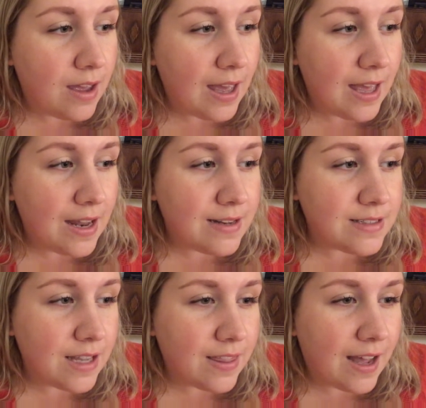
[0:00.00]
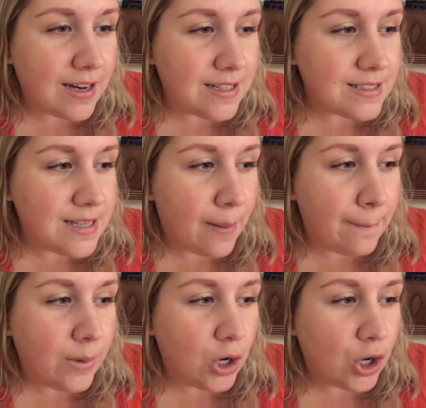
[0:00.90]
And that is
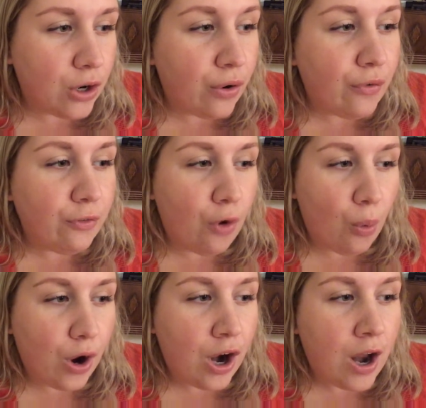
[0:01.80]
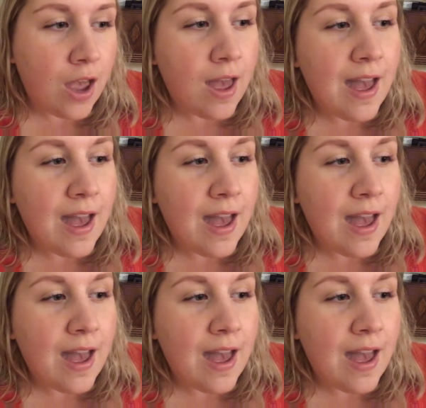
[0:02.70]
number 4.